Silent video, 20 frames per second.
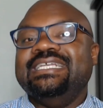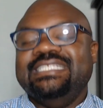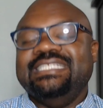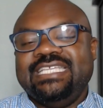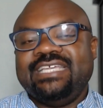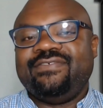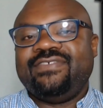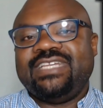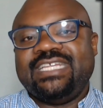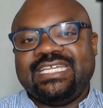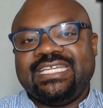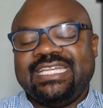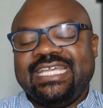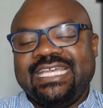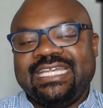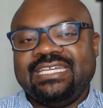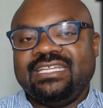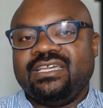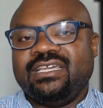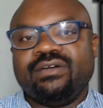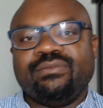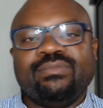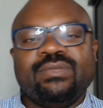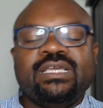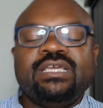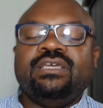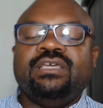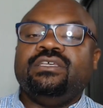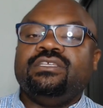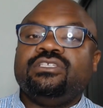dividend income.
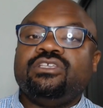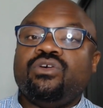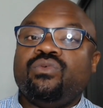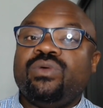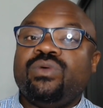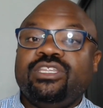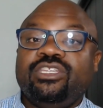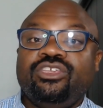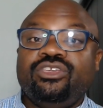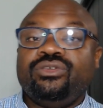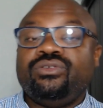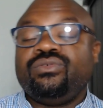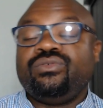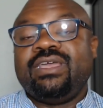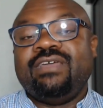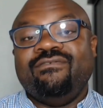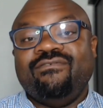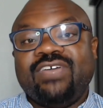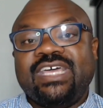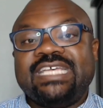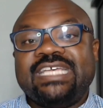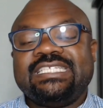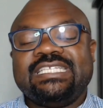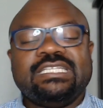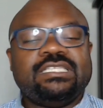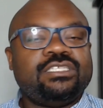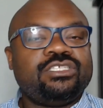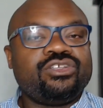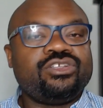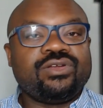So when you invest in
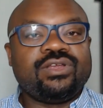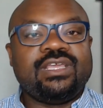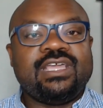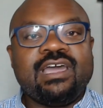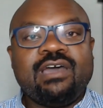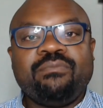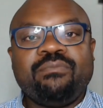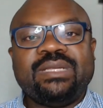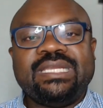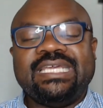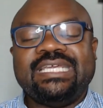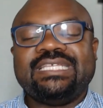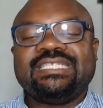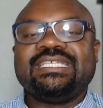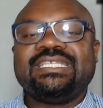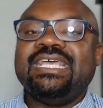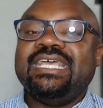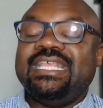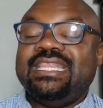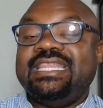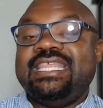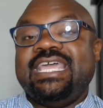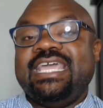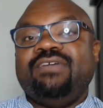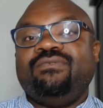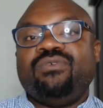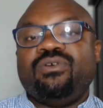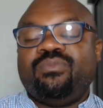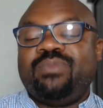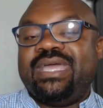certain companies, they
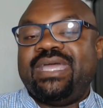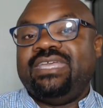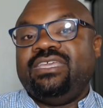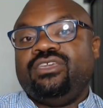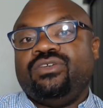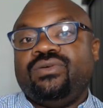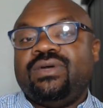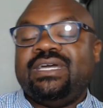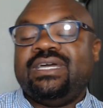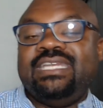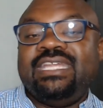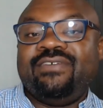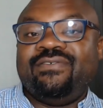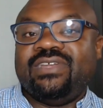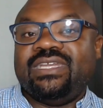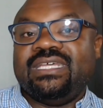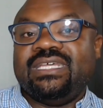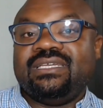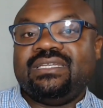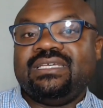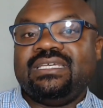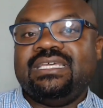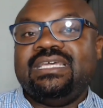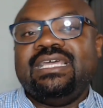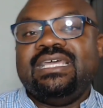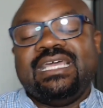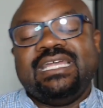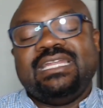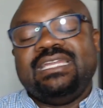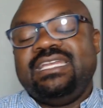will pay you a dividend.
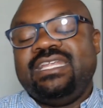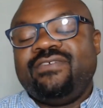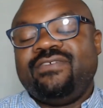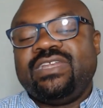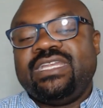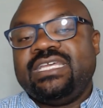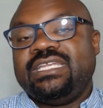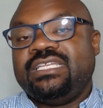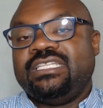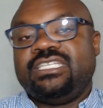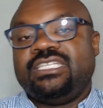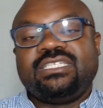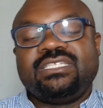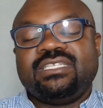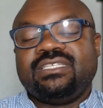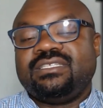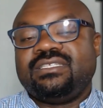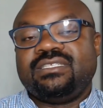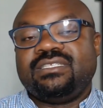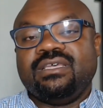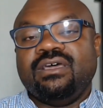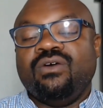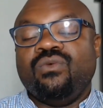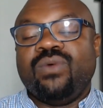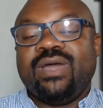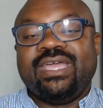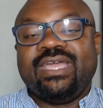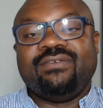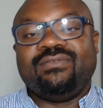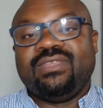And a dividend just is a
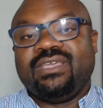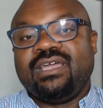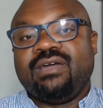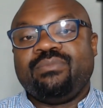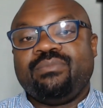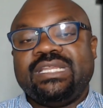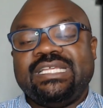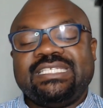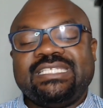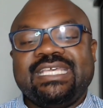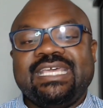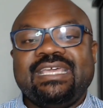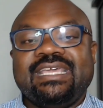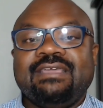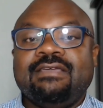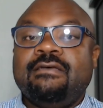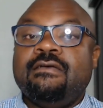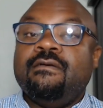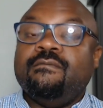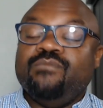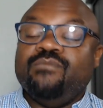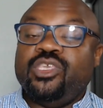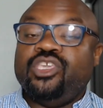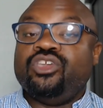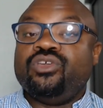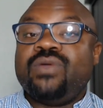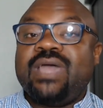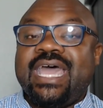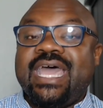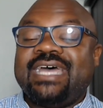way of the company saying,
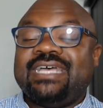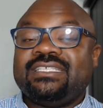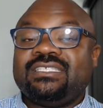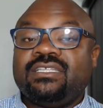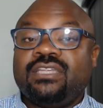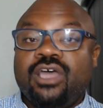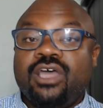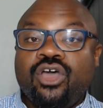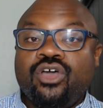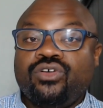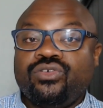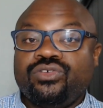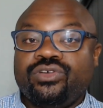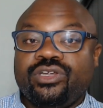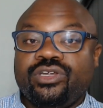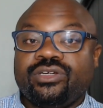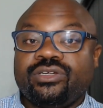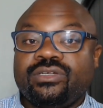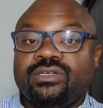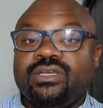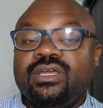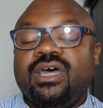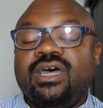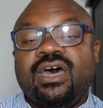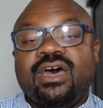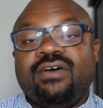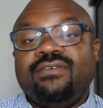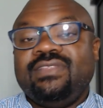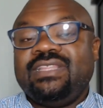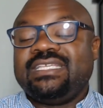you as an owner
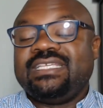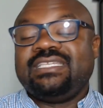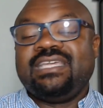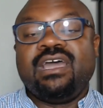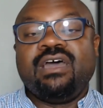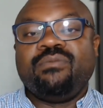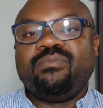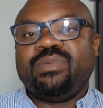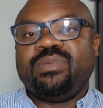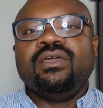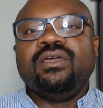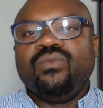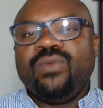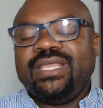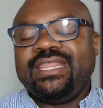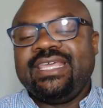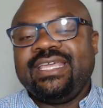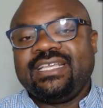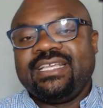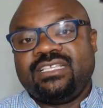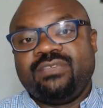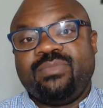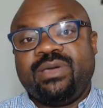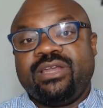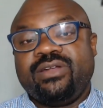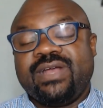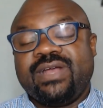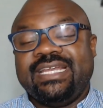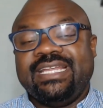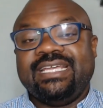of this company, we think it's a
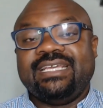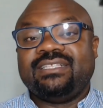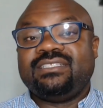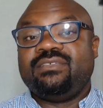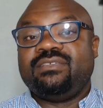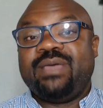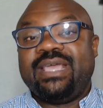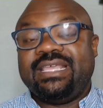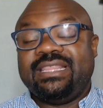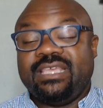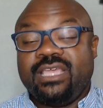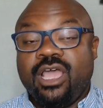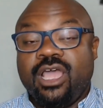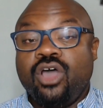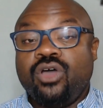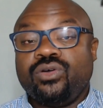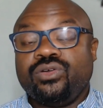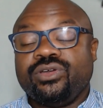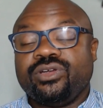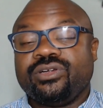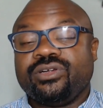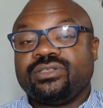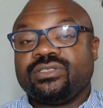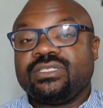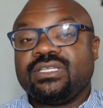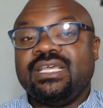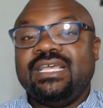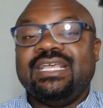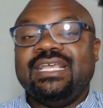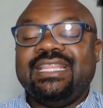better idea to pay the owners
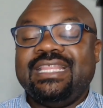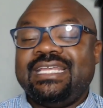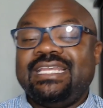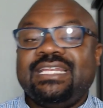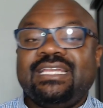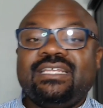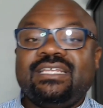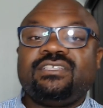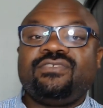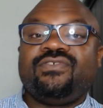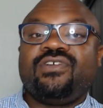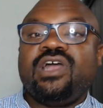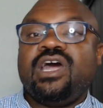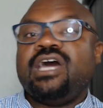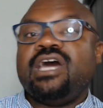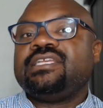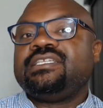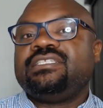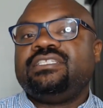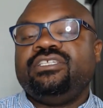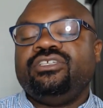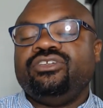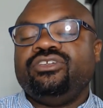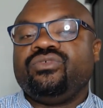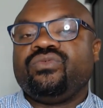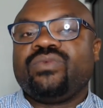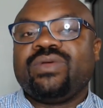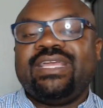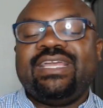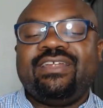than it is for us to
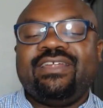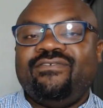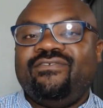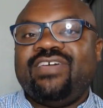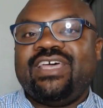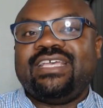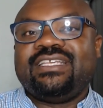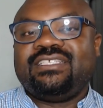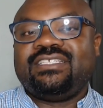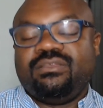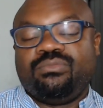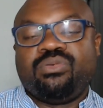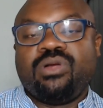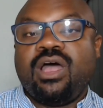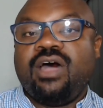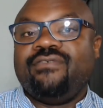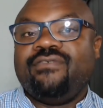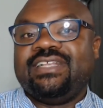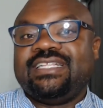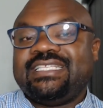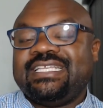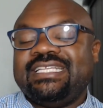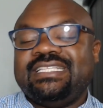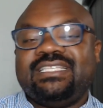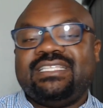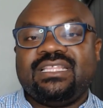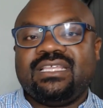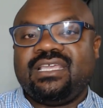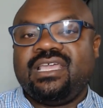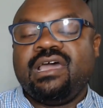reinvest the profits
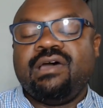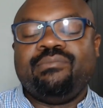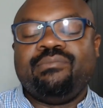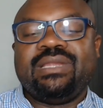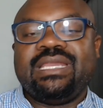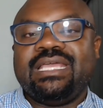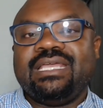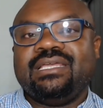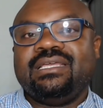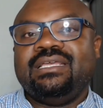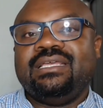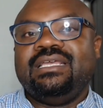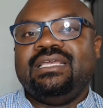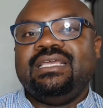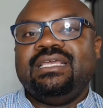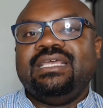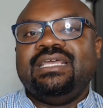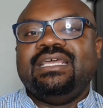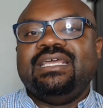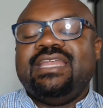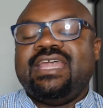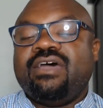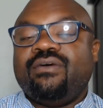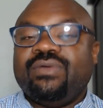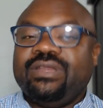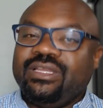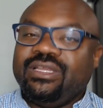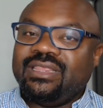into the company. Now, when you